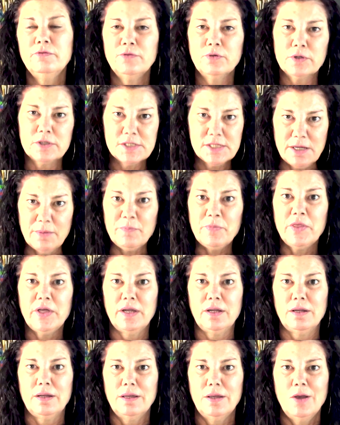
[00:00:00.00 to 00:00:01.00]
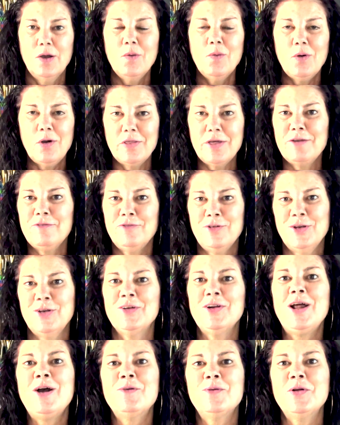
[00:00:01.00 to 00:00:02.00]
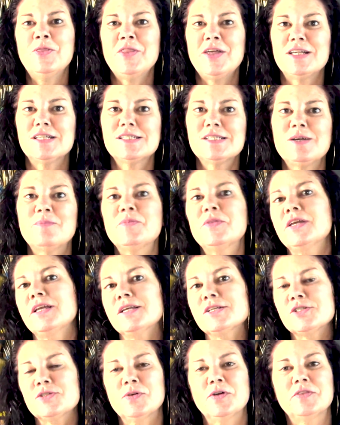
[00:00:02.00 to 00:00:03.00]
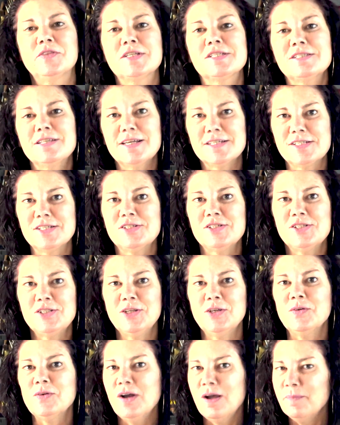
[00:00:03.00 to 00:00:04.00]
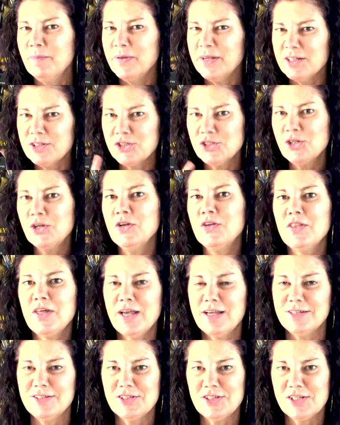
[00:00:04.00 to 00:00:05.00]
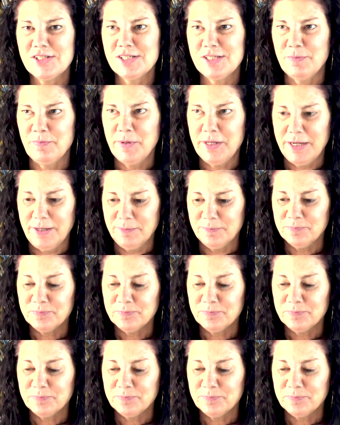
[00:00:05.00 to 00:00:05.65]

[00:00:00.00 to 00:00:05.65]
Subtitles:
for something. Well, they figured out what that something is throughout this lesson too. I'm going to show you that in just a minute.